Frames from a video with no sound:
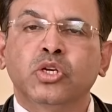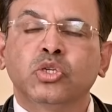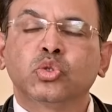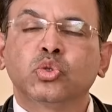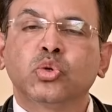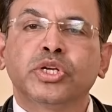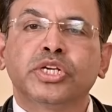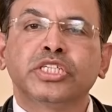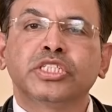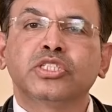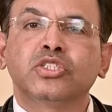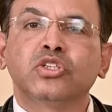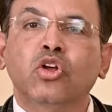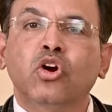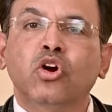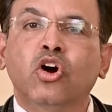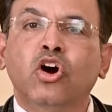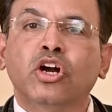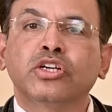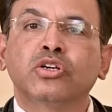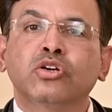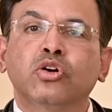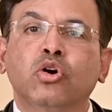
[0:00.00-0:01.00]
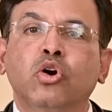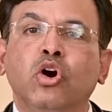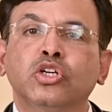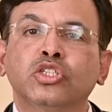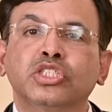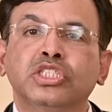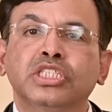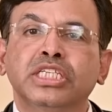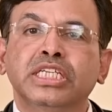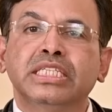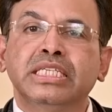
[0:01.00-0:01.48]
so it is not
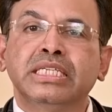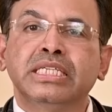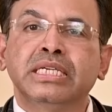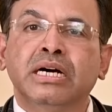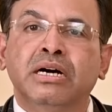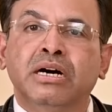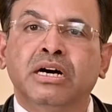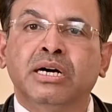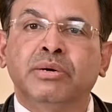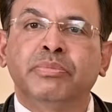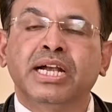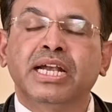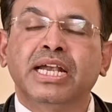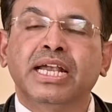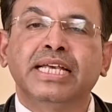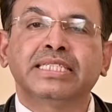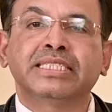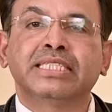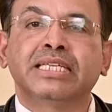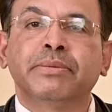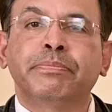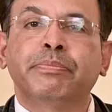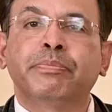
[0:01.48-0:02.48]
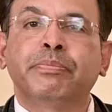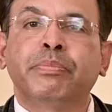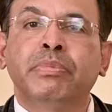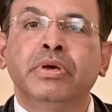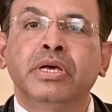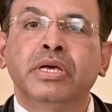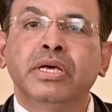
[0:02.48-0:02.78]
causing the harm unless a,